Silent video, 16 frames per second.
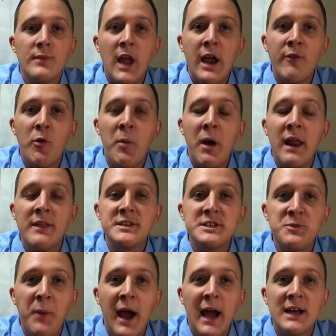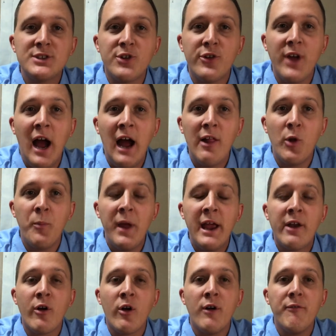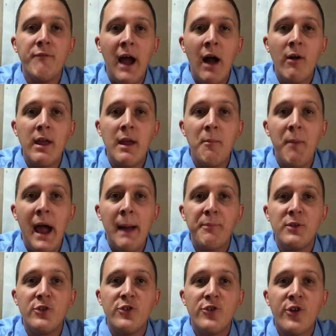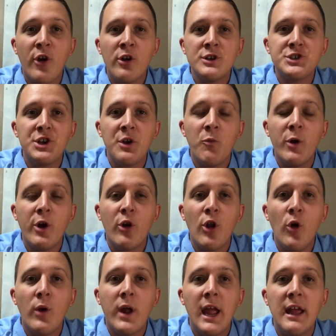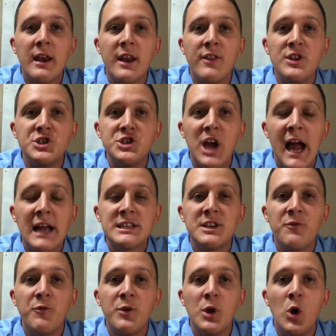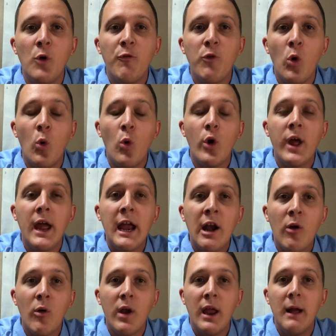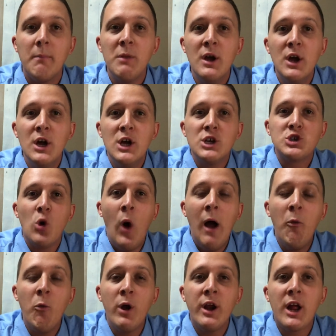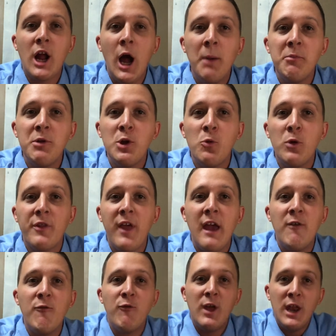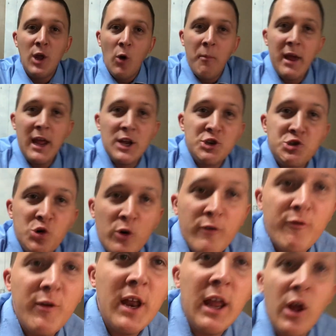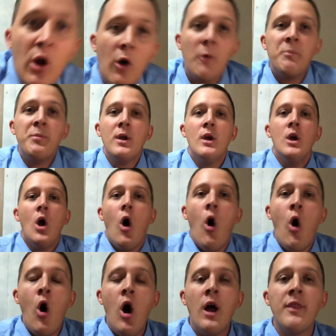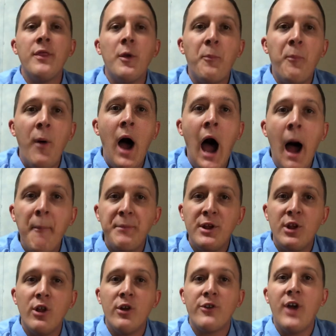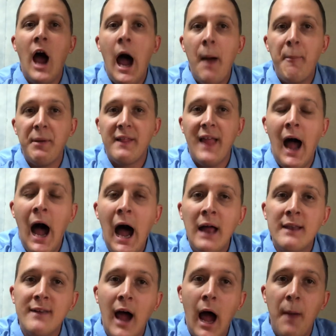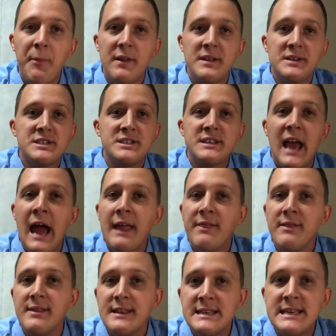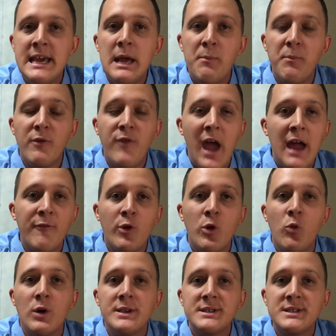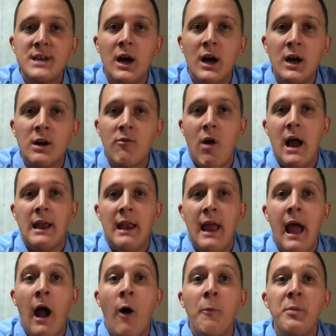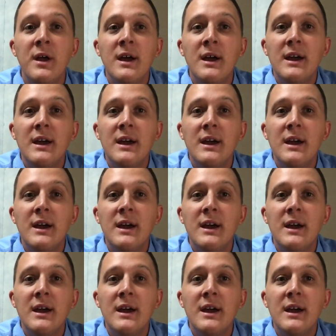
Hey everybody, this is Pastor Tyler Baker of Valiant Baptist Church, and we are located in the Jacksonville, Florida area. So I wanted to come to you with a video, make a short video on the popular topic, the hot topic that's just at the tip of everyone's tongue right now,